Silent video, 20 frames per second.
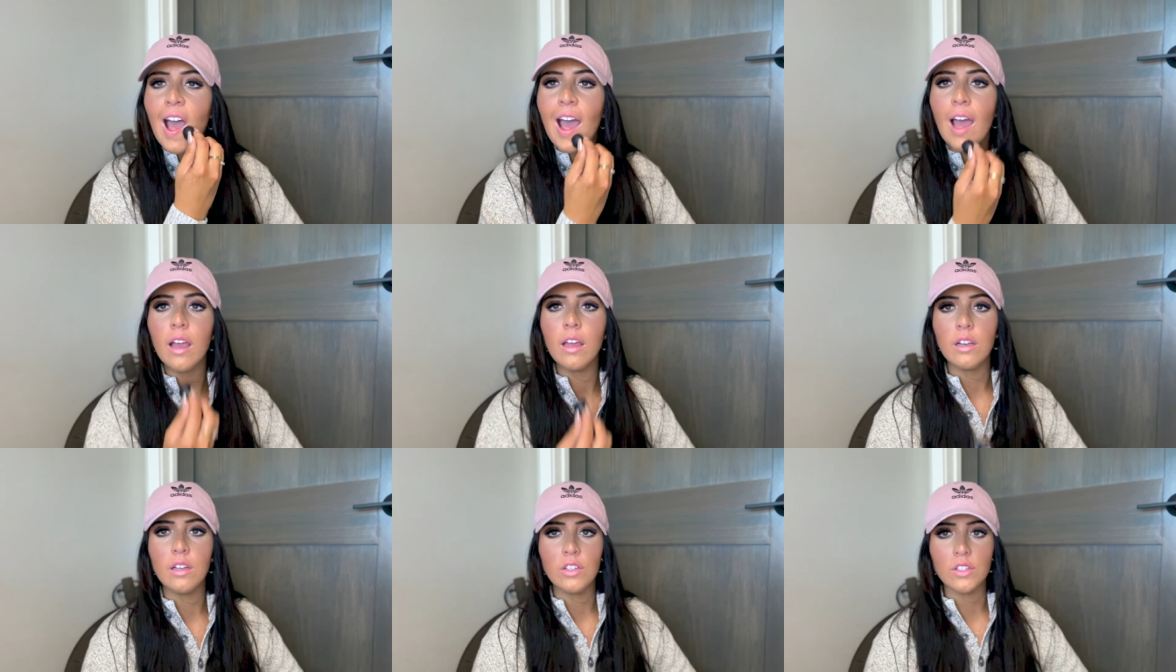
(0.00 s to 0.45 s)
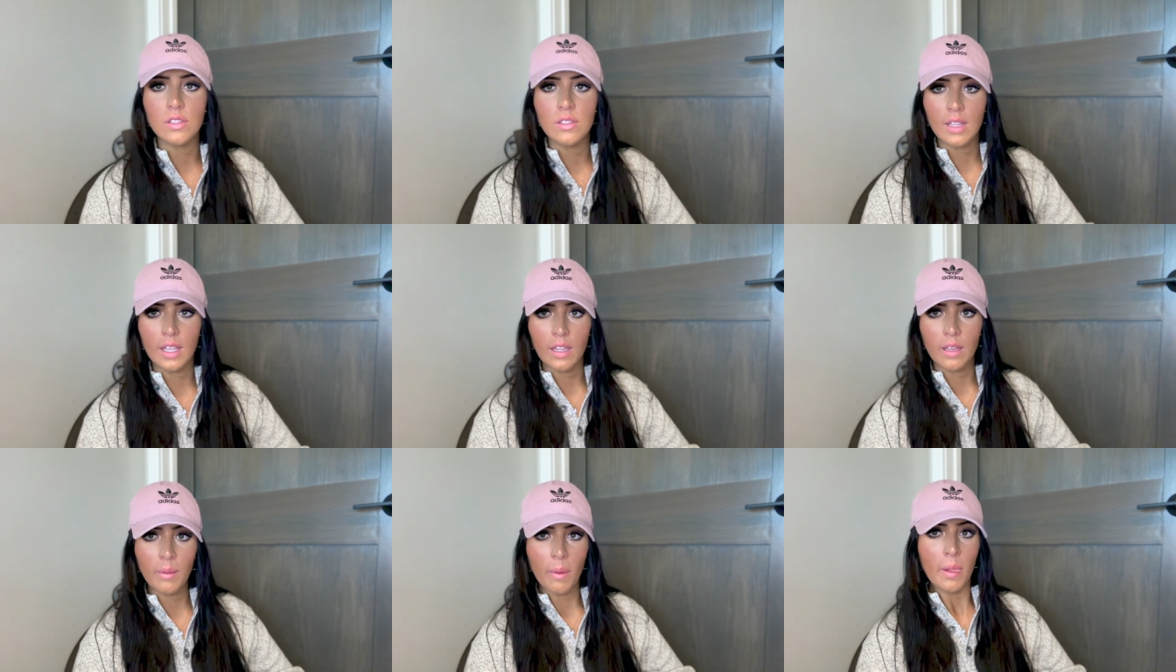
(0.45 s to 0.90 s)
and it just
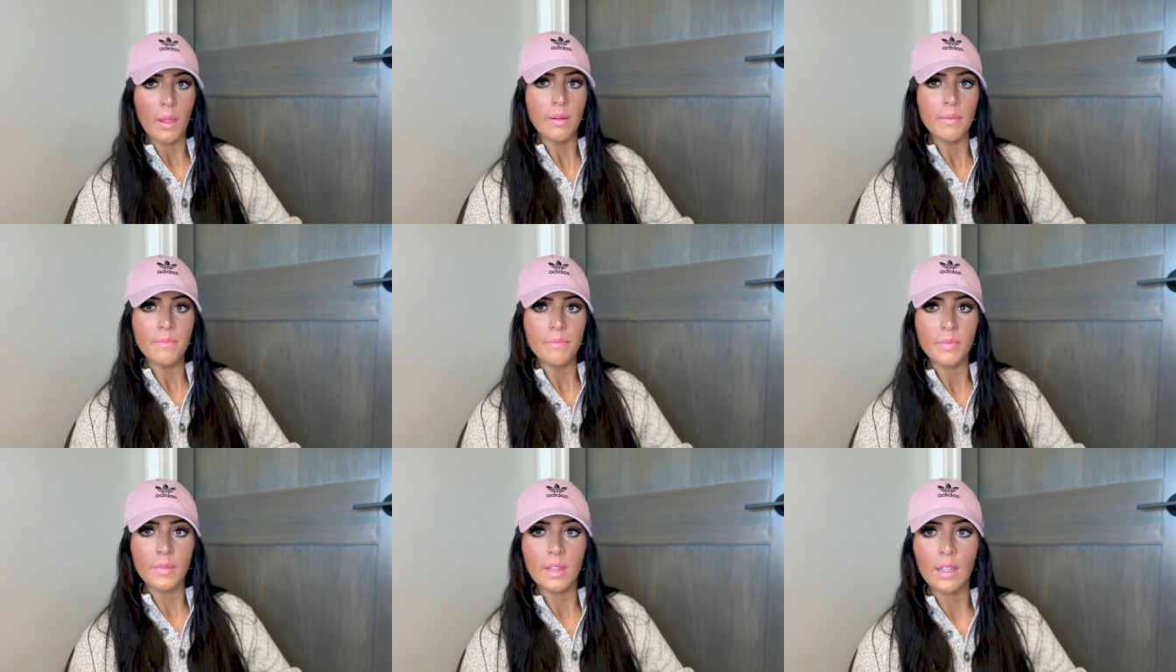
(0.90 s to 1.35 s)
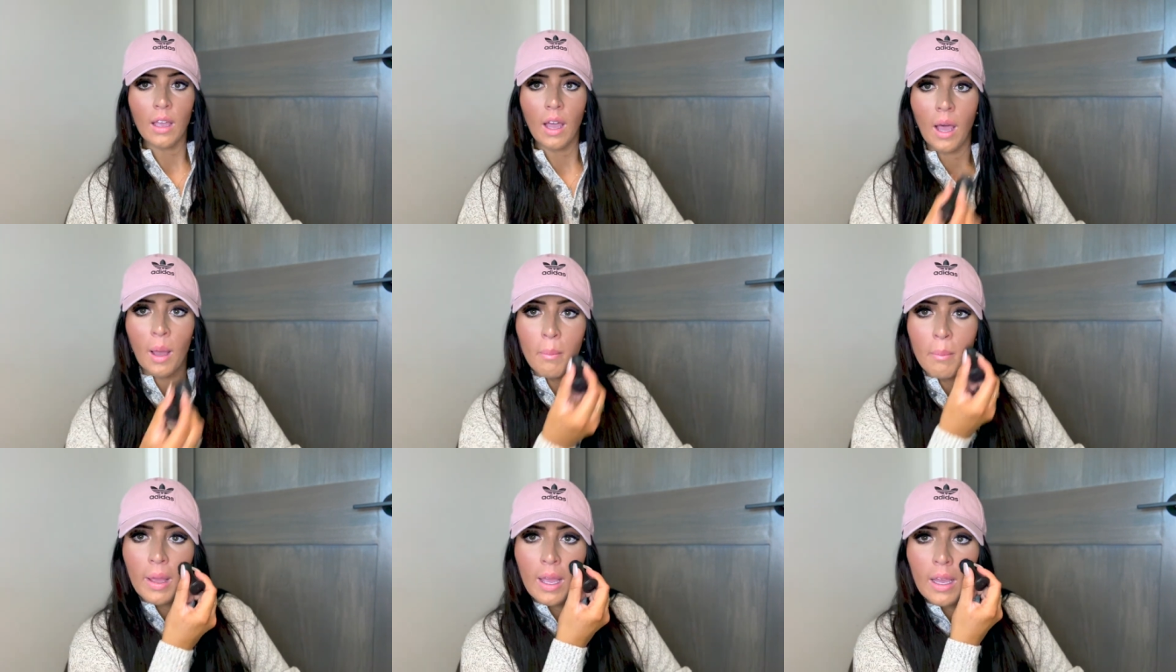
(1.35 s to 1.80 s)
like
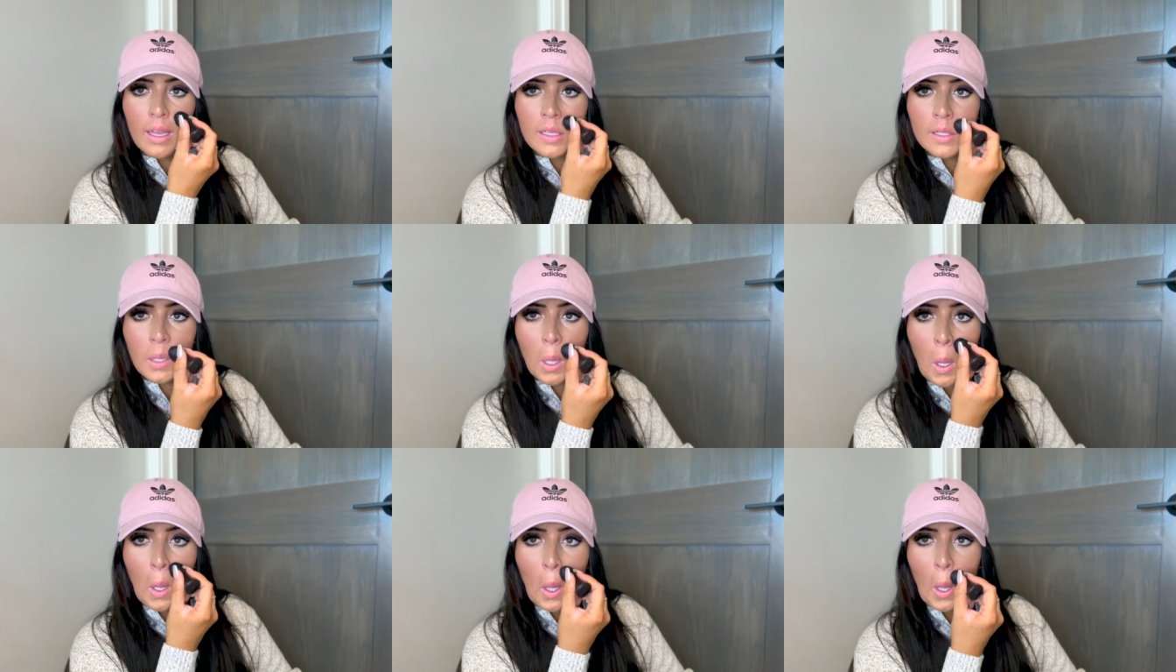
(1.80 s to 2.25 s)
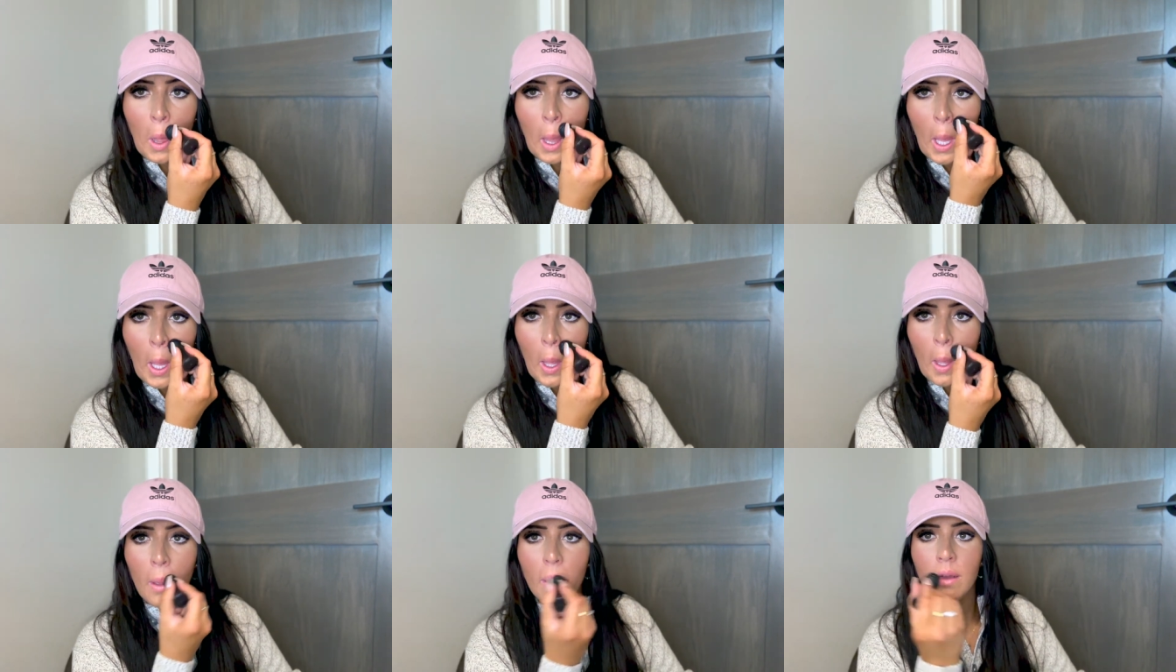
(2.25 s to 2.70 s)
combats all
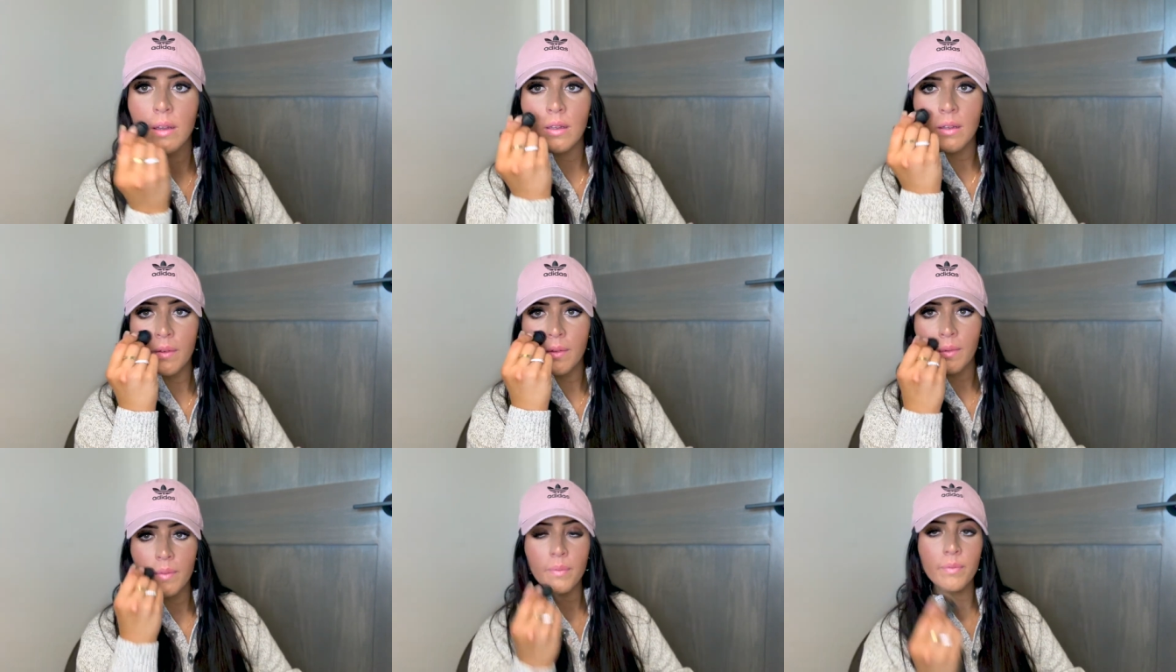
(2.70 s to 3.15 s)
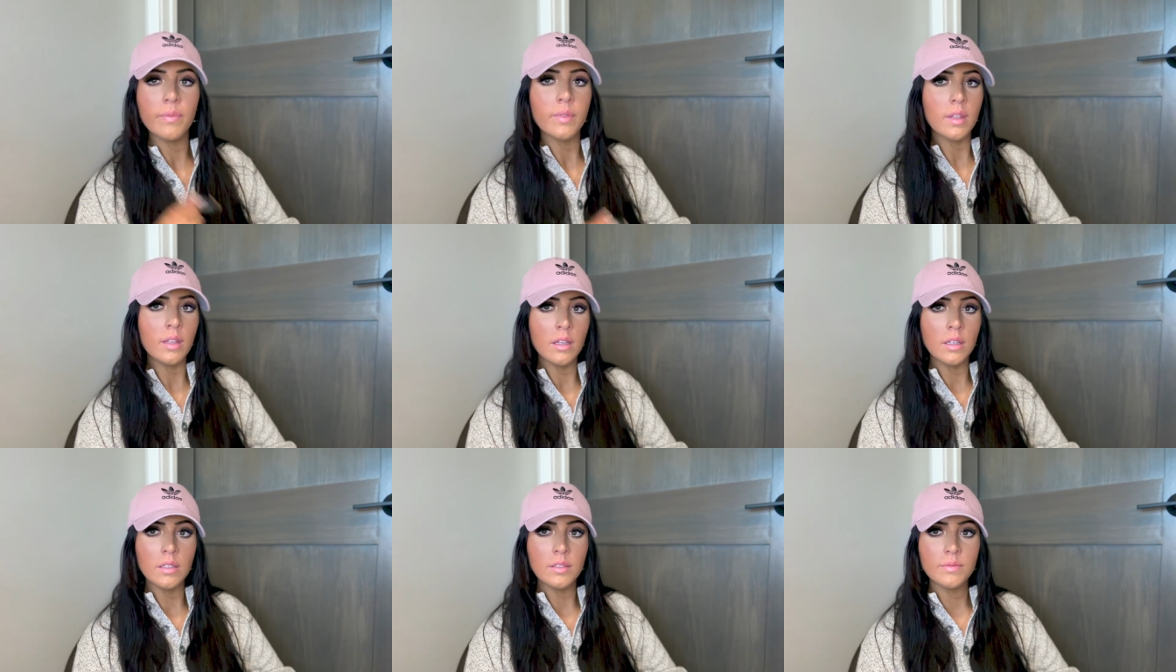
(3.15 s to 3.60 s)
that
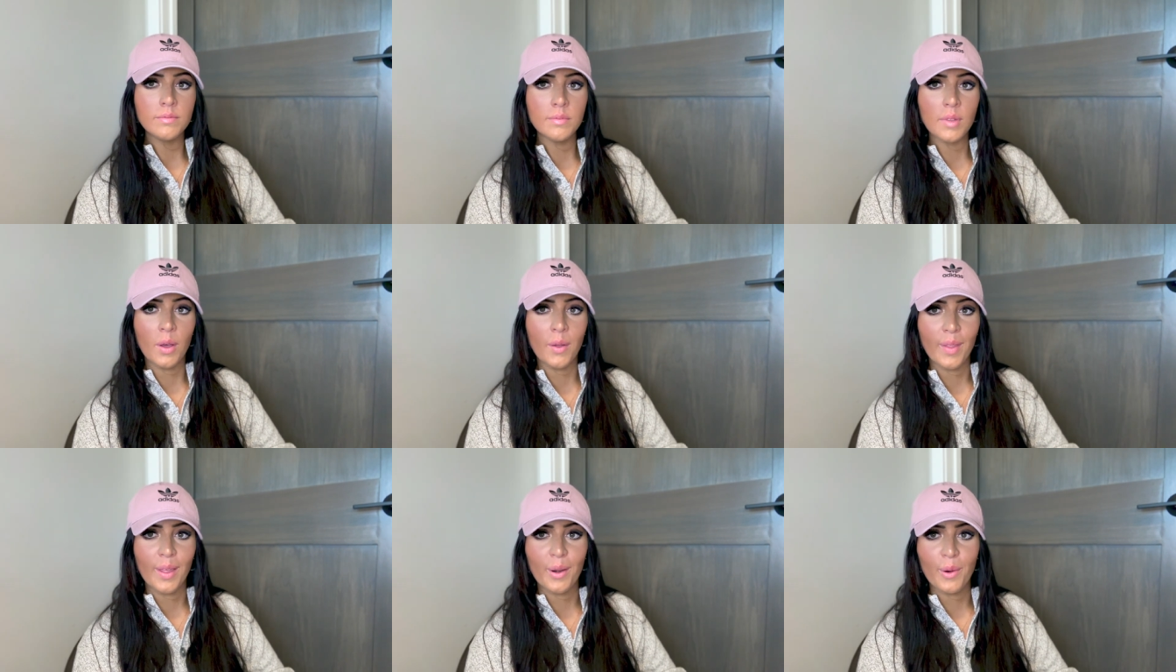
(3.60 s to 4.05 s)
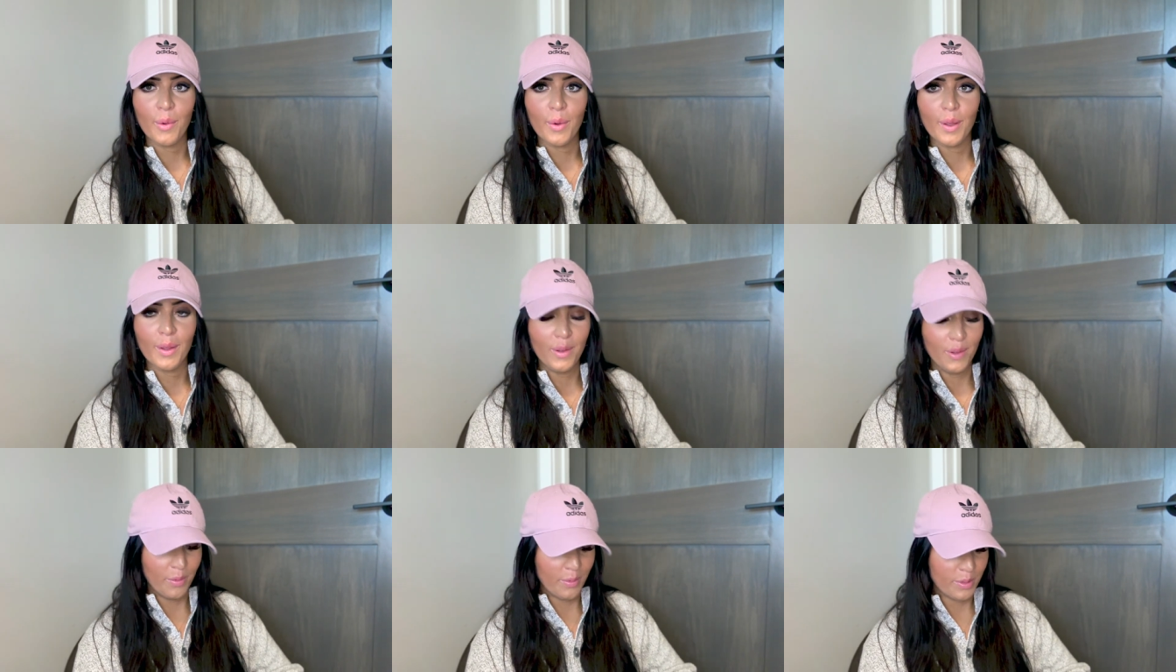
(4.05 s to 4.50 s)

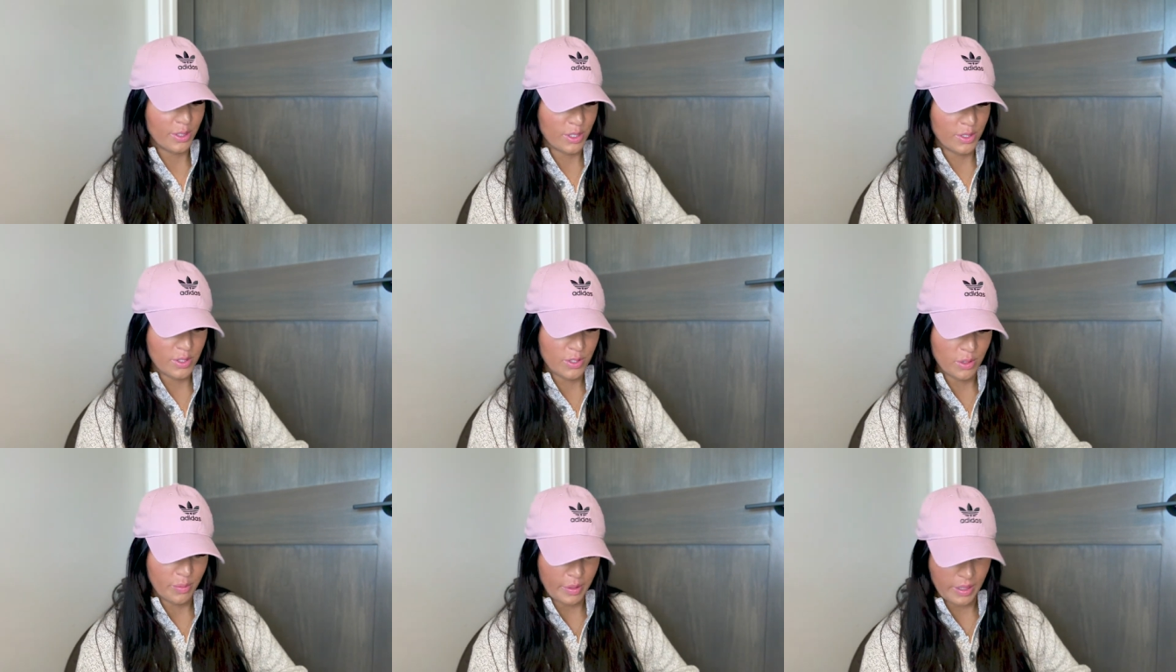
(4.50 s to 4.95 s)
oil, which is super